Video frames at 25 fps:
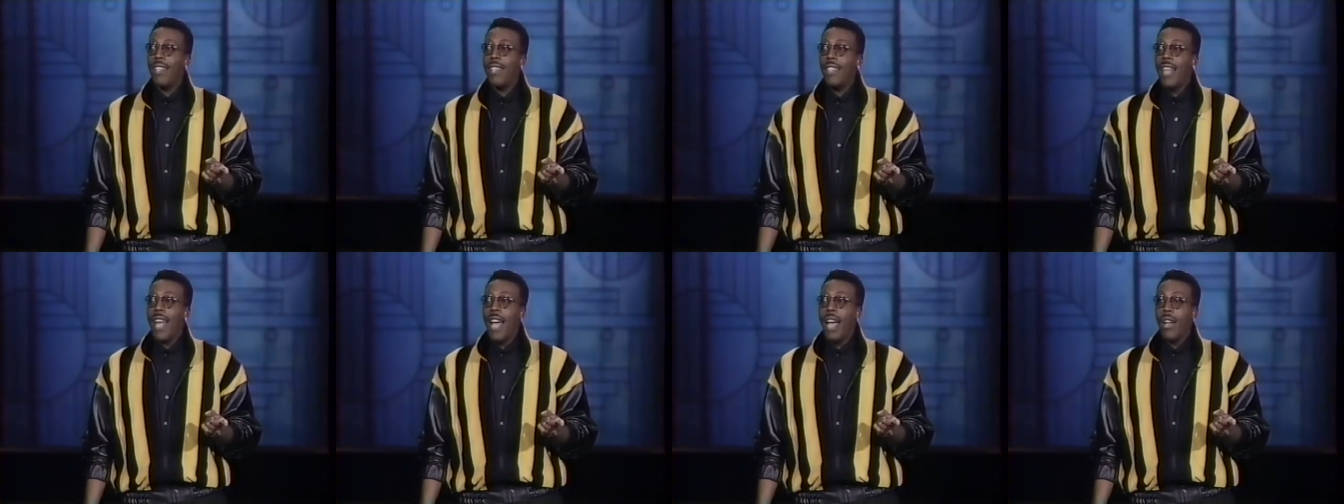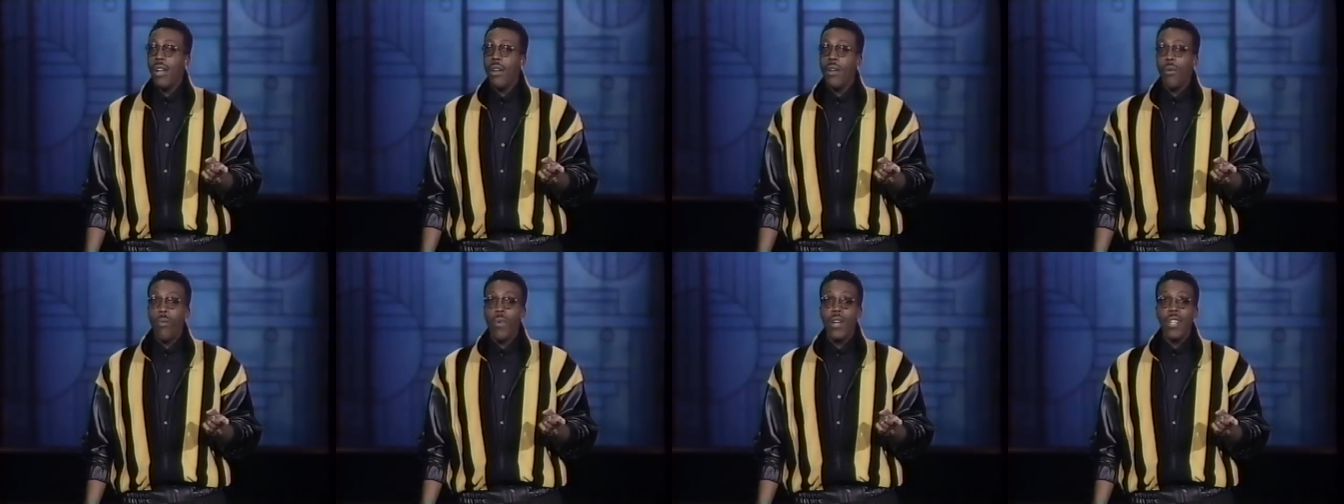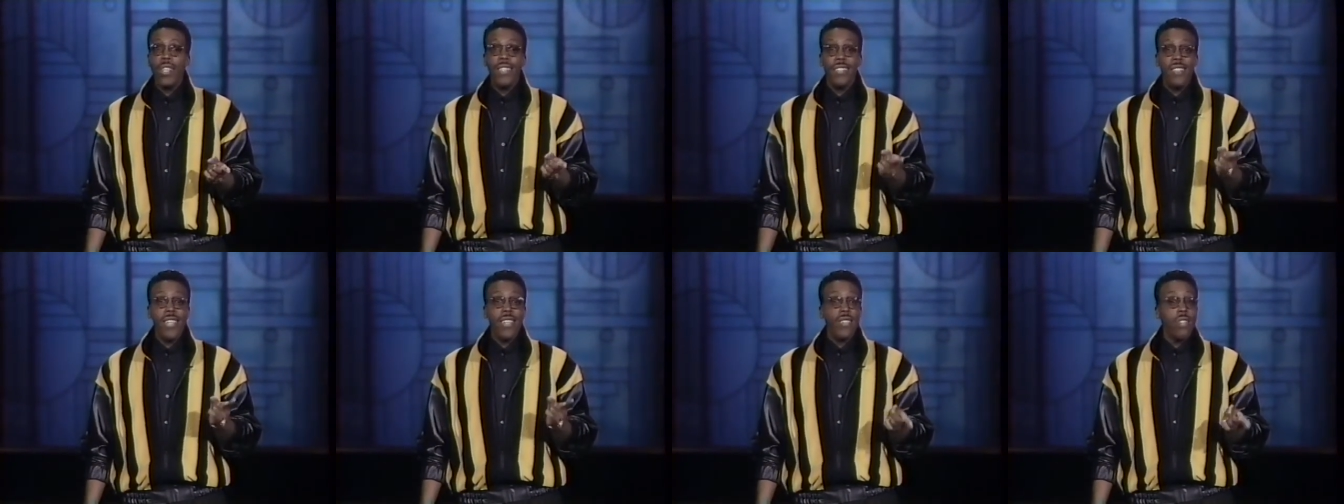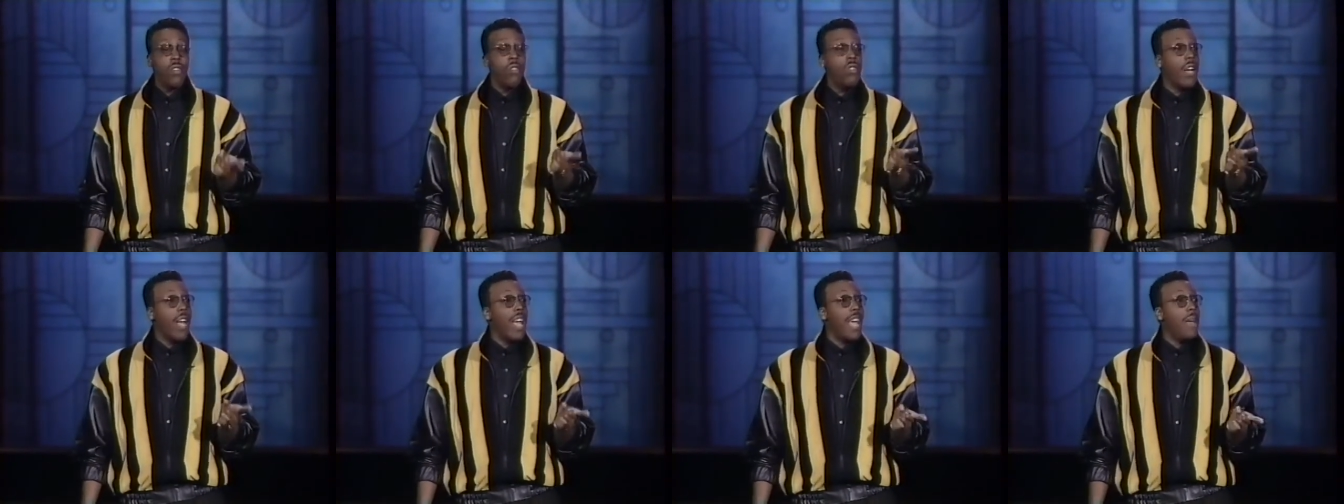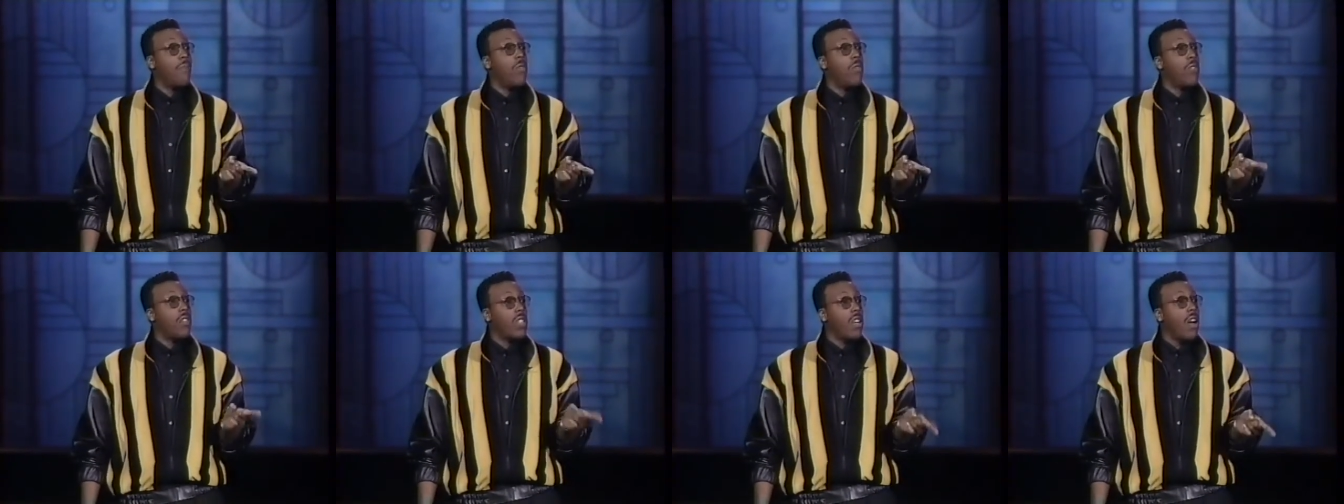that when Siskel
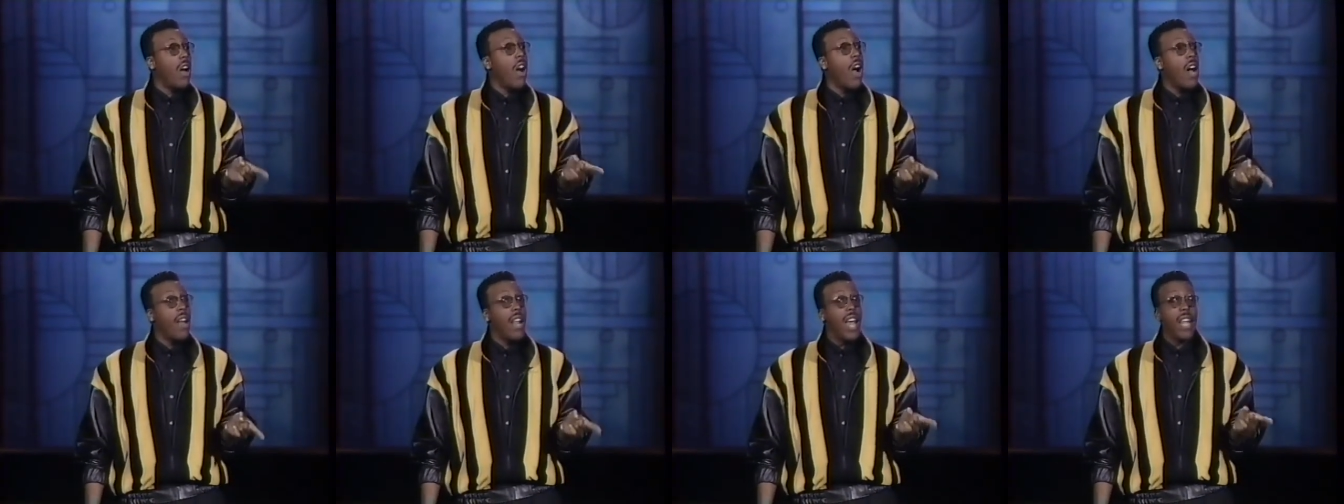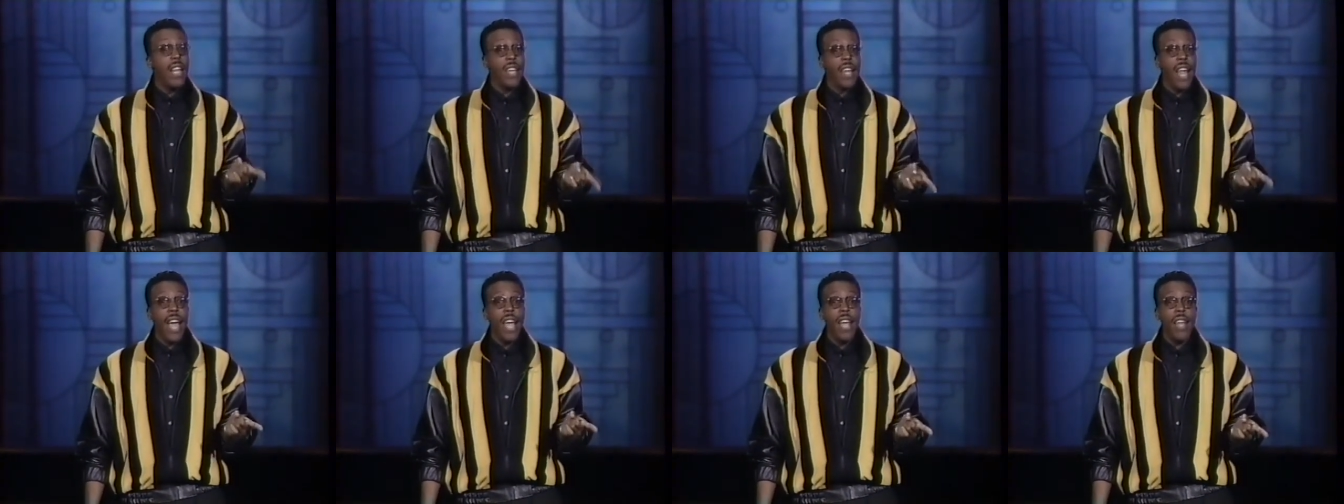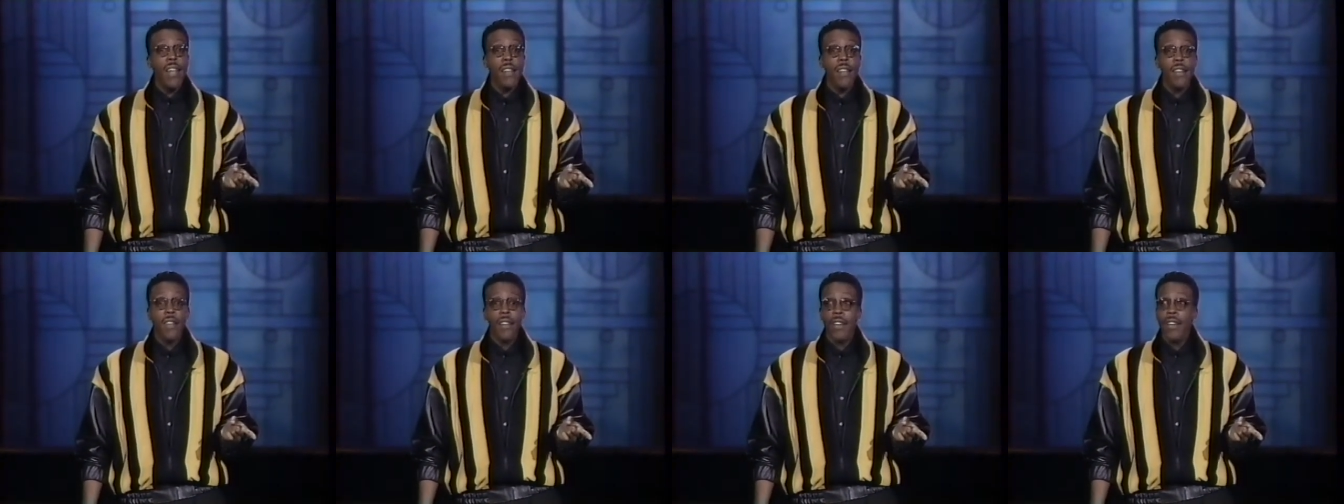came to his car that night,